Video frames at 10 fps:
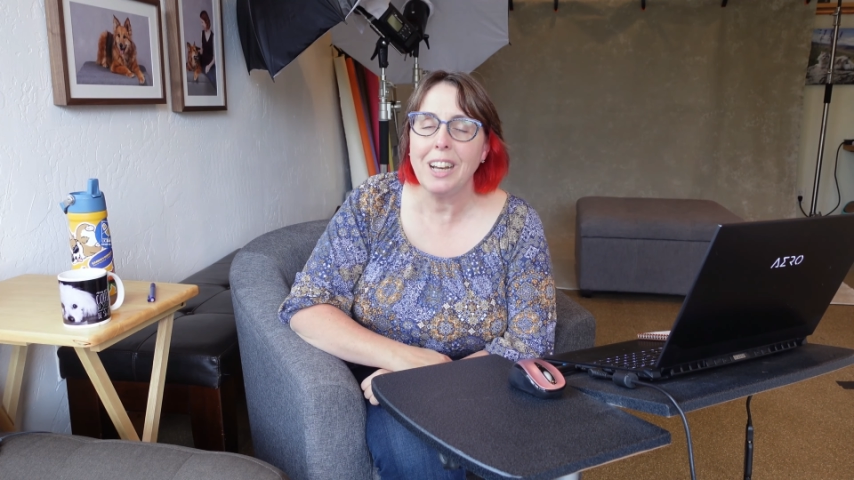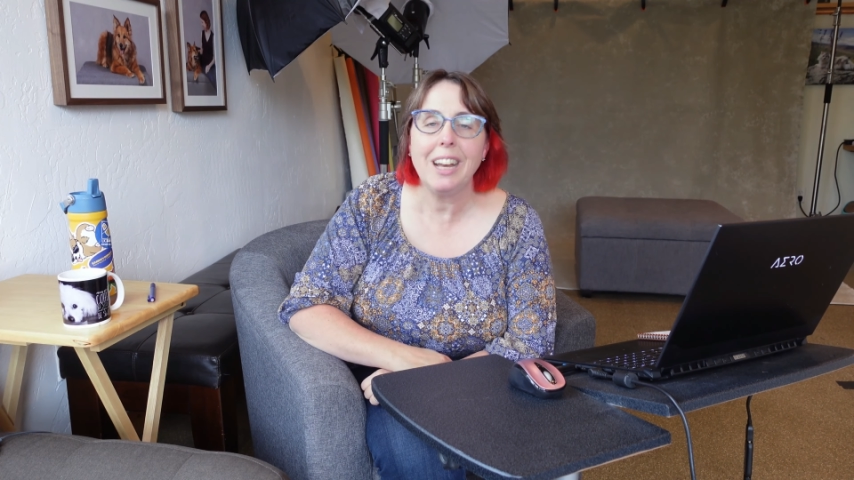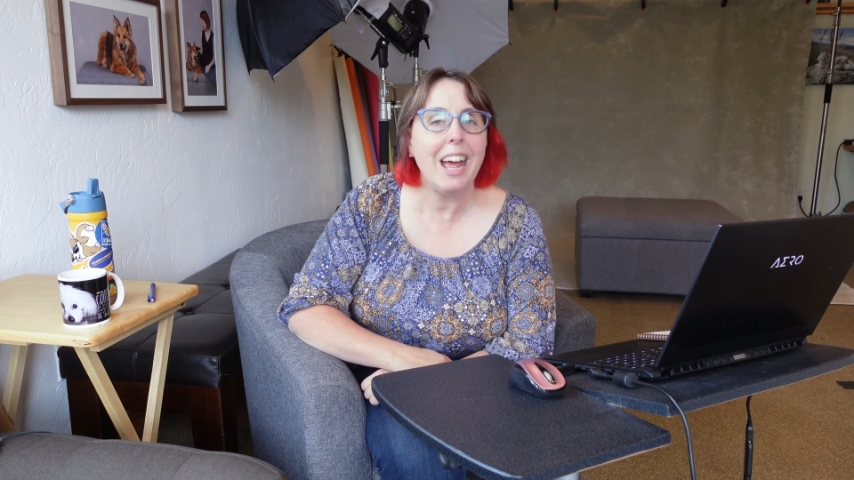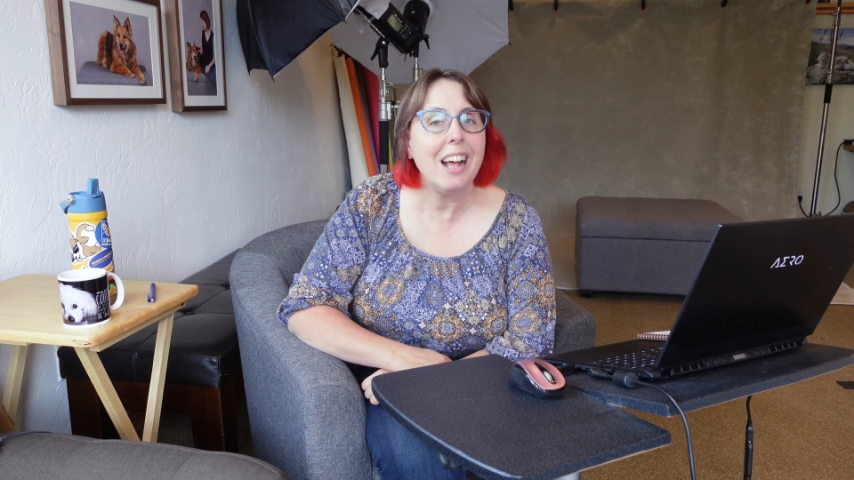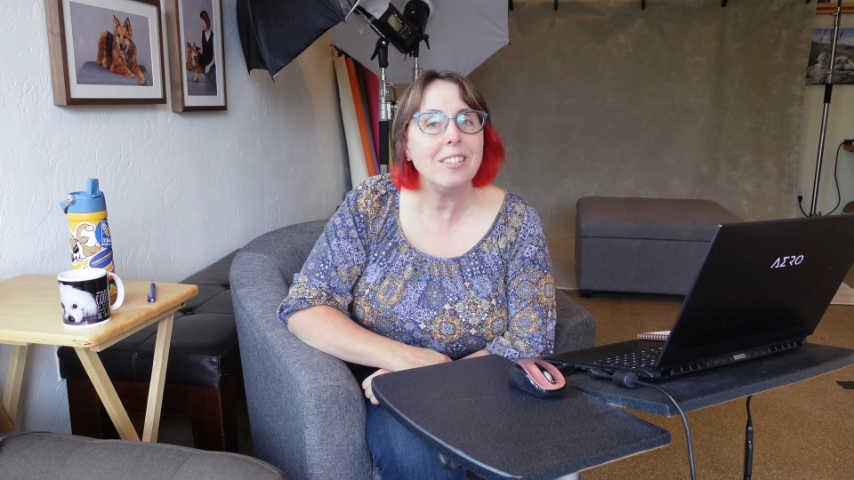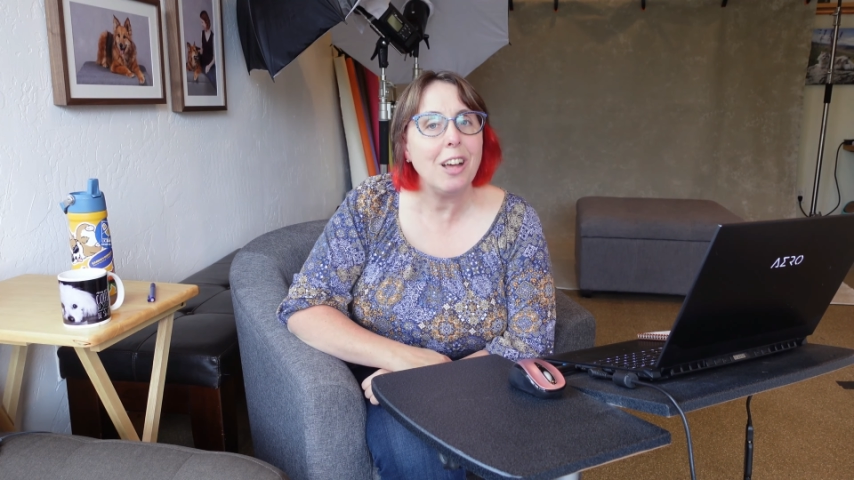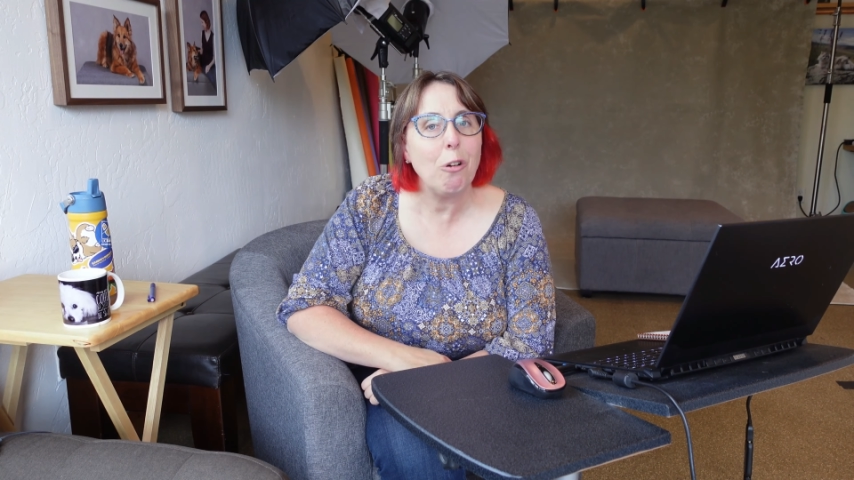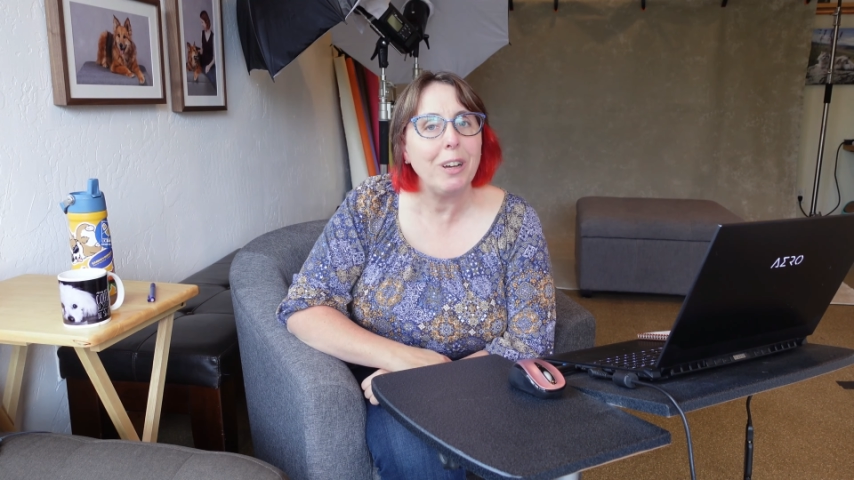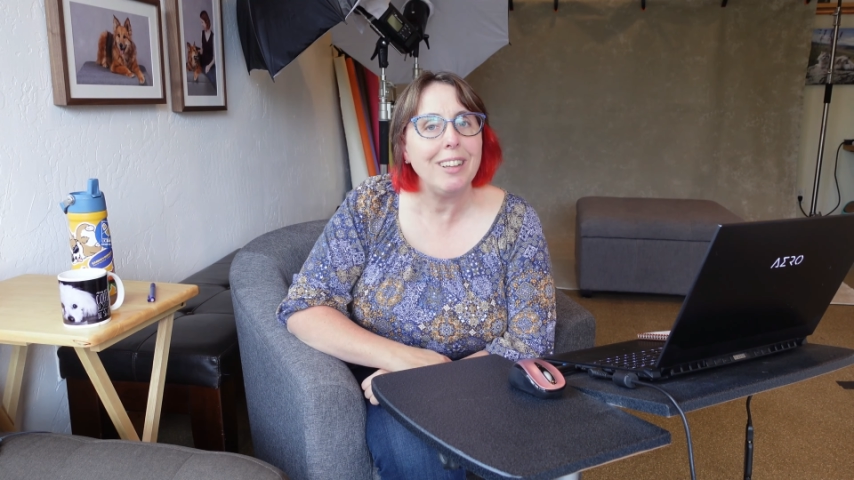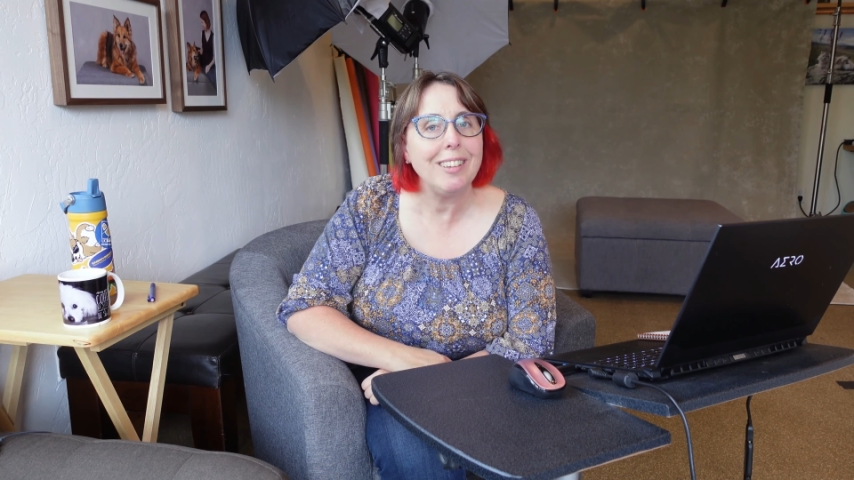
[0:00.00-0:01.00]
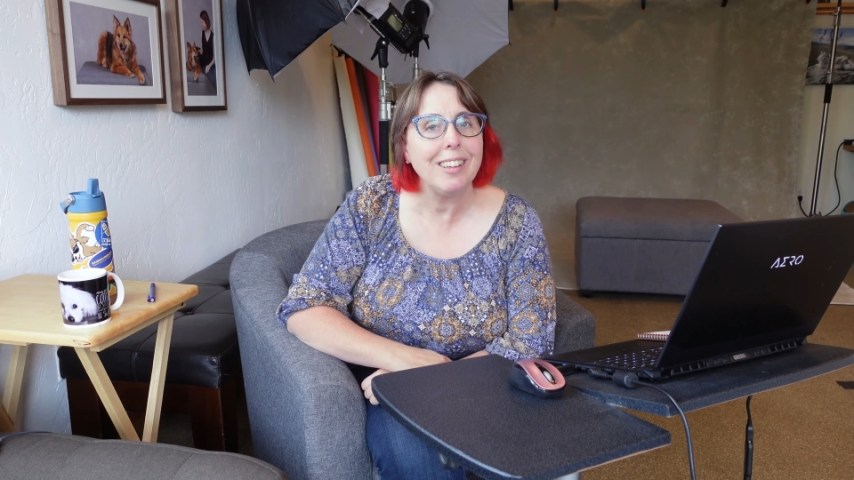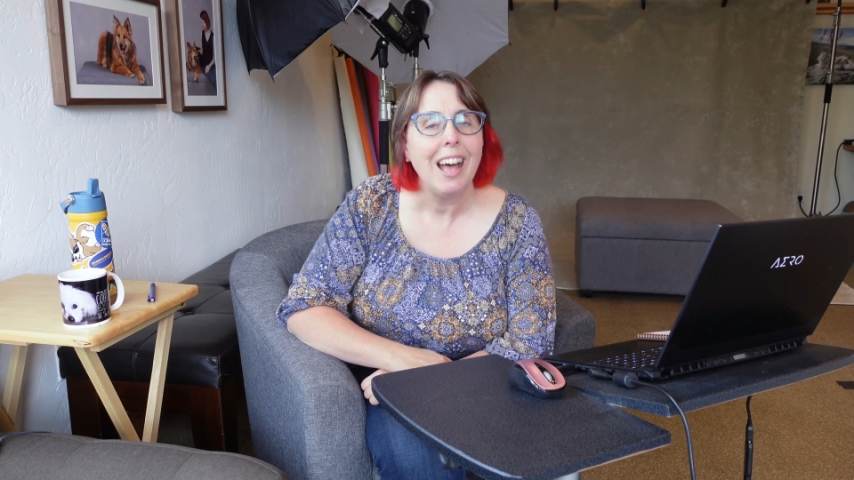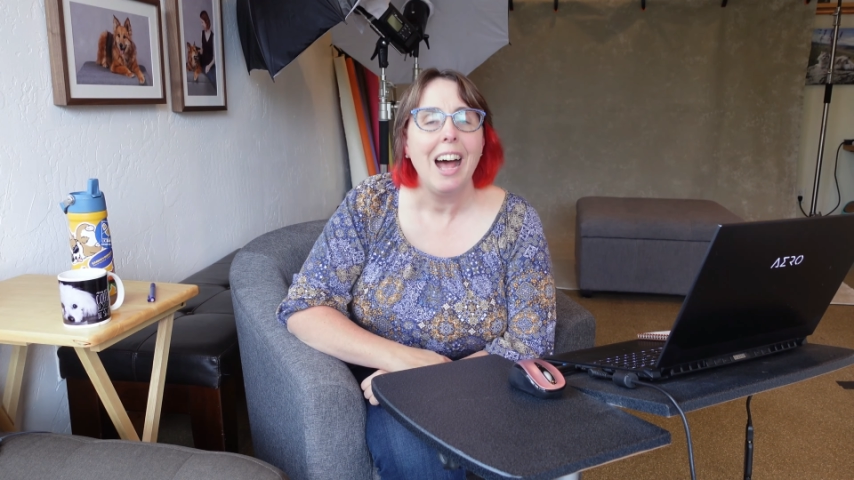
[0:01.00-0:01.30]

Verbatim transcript: And as always,